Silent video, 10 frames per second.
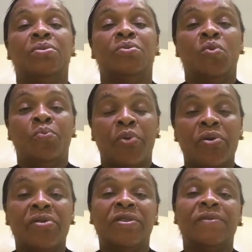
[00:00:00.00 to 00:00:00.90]
you
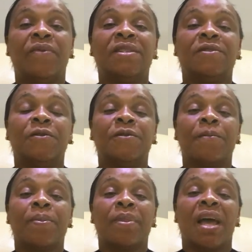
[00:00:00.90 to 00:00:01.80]
borrow those vessels
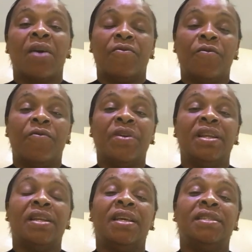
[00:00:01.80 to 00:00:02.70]
and fulfill
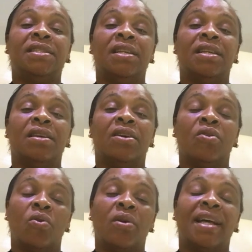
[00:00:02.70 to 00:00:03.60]
the destiny
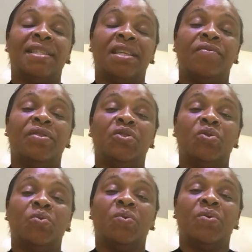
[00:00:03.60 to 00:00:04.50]
God has given to
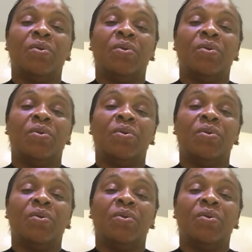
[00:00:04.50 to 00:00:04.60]
you.